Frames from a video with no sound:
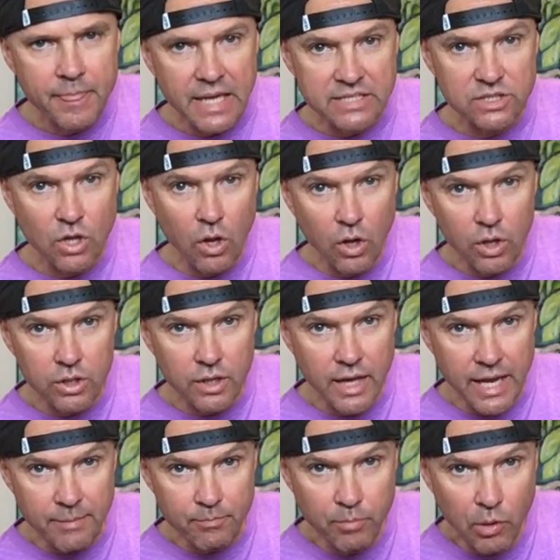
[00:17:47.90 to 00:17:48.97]
That's called
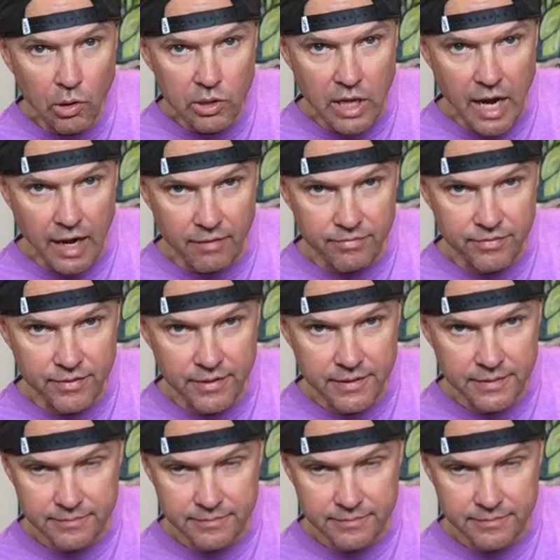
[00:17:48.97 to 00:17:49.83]
a pull-off.